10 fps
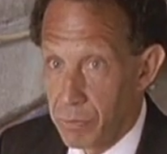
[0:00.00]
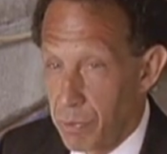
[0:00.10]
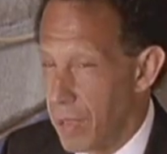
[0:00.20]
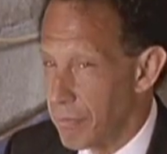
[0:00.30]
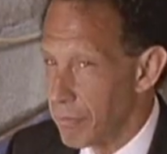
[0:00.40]
If we
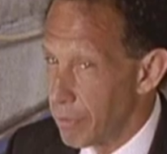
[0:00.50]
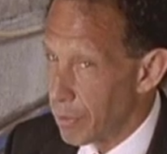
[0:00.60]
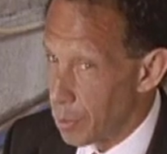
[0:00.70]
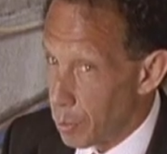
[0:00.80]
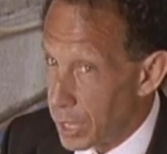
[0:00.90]
have a
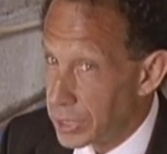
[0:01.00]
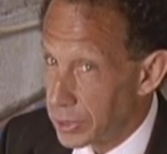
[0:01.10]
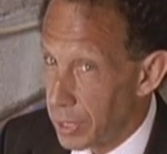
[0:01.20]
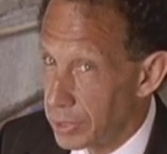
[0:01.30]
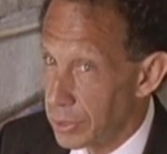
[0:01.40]
very weak
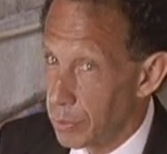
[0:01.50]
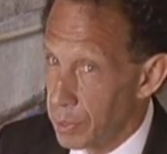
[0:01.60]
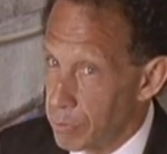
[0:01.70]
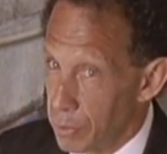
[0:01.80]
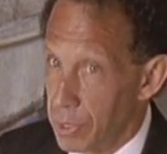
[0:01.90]
structure, we
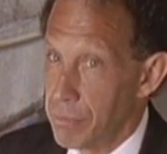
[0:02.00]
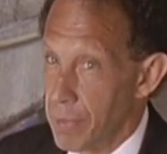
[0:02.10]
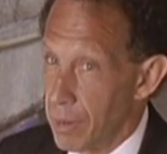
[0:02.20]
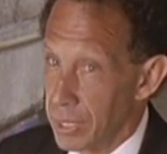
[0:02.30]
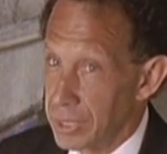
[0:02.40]
can put in
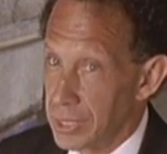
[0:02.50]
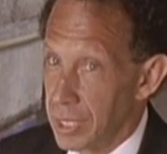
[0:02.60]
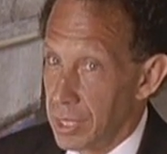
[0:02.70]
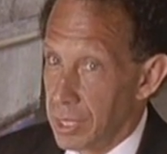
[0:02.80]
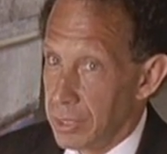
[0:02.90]
bearings
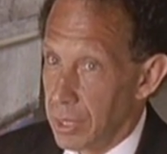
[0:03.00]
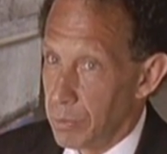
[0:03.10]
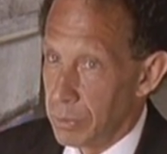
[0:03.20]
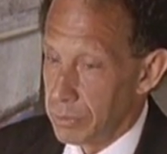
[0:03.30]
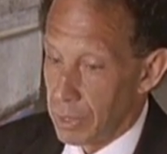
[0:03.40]
that
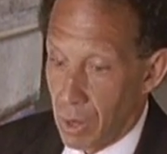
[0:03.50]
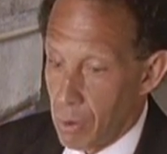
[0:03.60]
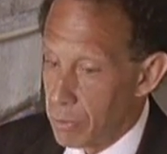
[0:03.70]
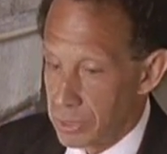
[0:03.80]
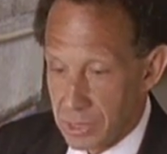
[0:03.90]
will
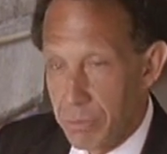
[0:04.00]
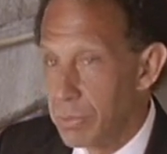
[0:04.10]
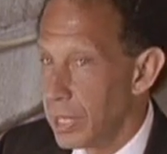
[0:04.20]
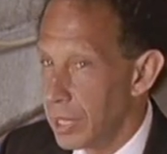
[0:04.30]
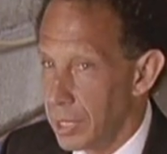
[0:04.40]
almost
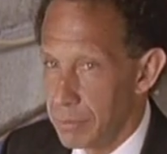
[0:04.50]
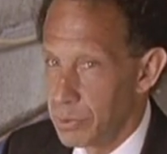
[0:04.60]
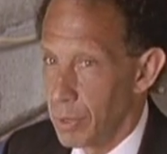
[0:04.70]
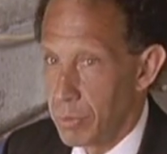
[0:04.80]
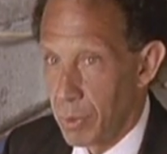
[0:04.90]
completely
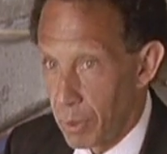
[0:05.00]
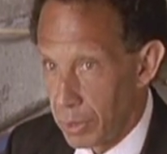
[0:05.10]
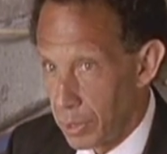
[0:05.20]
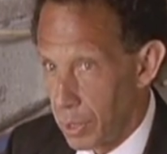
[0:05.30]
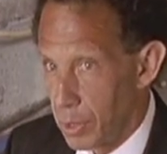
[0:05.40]
absorb all
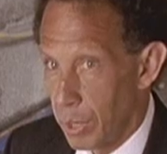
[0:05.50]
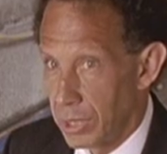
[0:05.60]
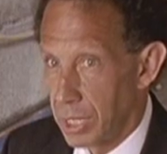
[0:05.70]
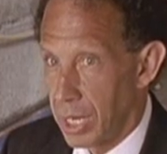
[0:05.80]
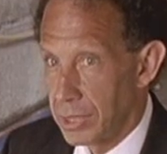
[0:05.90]
the earthquake
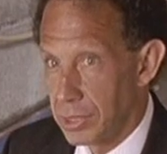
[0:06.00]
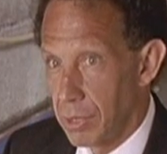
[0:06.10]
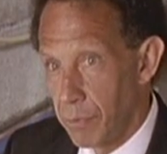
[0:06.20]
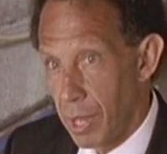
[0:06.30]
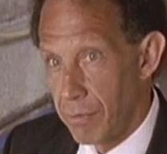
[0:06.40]
shocks. And
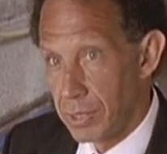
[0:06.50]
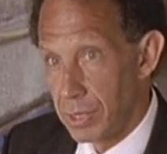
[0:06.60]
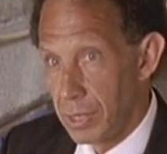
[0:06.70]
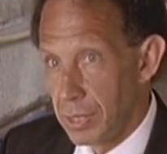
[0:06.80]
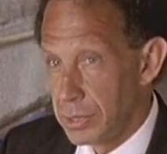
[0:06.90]
if we have a
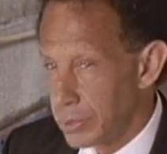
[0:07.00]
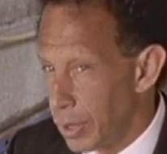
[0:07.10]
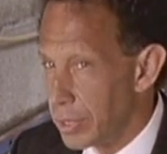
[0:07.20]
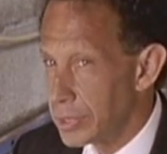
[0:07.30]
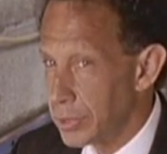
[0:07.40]

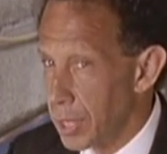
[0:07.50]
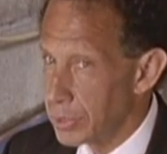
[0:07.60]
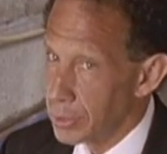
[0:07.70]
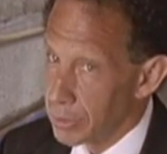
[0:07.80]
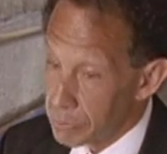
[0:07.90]
stronger
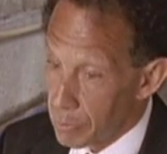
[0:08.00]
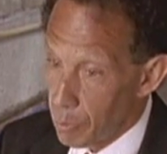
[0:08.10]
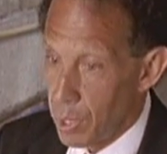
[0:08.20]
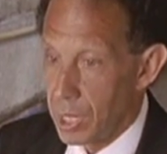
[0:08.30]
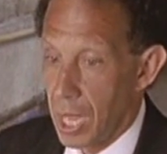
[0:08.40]
structure,
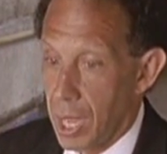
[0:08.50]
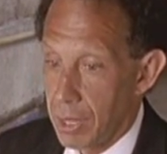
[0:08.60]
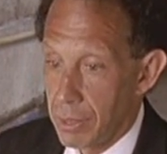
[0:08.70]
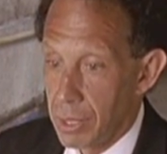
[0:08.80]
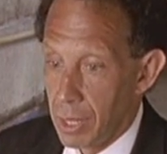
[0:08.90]
we
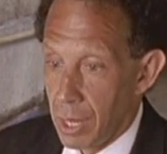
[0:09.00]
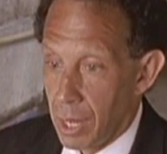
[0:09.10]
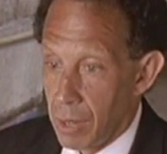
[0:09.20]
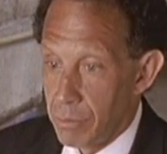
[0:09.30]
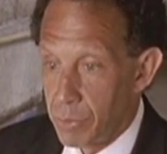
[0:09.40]
can
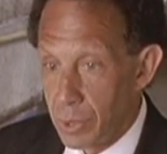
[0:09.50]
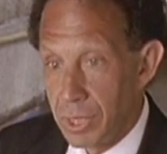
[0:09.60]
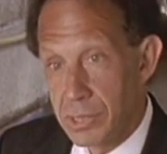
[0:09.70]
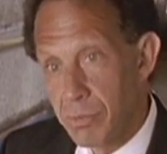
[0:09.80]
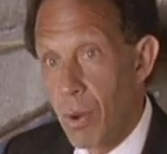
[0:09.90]
uh, put in
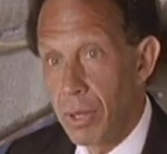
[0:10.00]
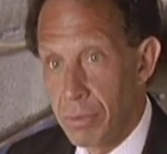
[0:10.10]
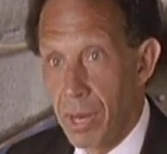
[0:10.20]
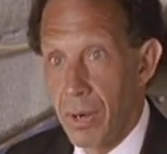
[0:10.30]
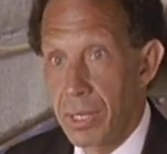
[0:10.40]
smaller
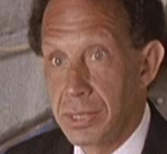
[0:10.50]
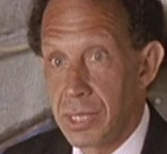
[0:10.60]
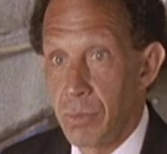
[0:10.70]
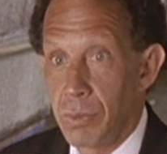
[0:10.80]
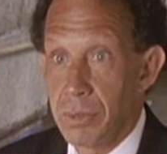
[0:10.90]
bearings
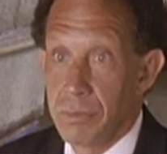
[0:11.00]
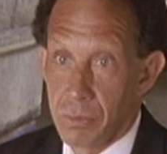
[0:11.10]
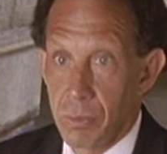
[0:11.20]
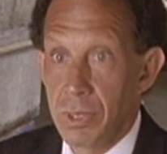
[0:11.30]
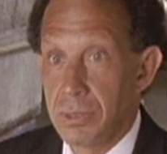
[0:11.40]
that will,
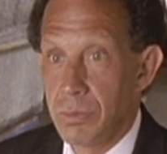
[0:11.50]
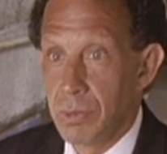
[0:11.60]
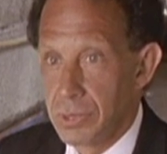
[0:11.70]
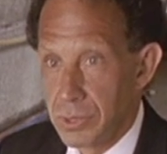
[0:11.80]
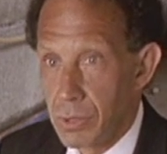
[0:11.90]
will,
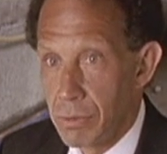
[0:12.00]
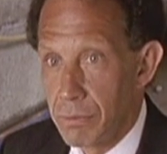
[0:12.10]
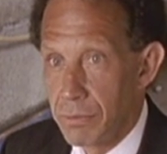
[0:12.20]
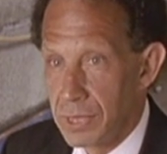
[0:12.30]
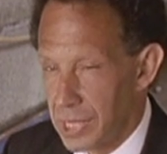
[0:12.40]
will serve
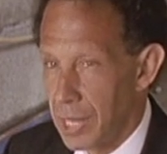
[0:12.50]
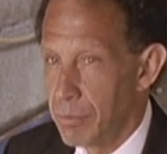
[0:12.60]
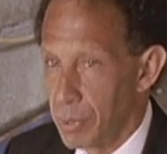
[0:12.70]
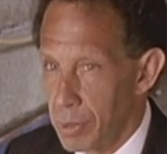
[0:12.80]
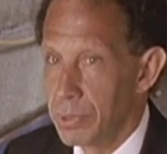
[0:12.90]
the same
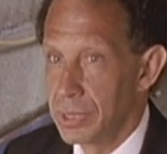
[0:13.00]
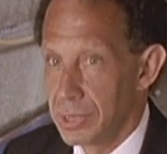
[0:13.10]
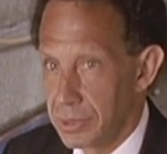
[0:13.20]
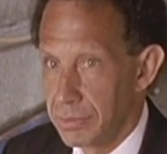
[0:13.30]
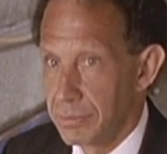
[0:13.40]
purpose.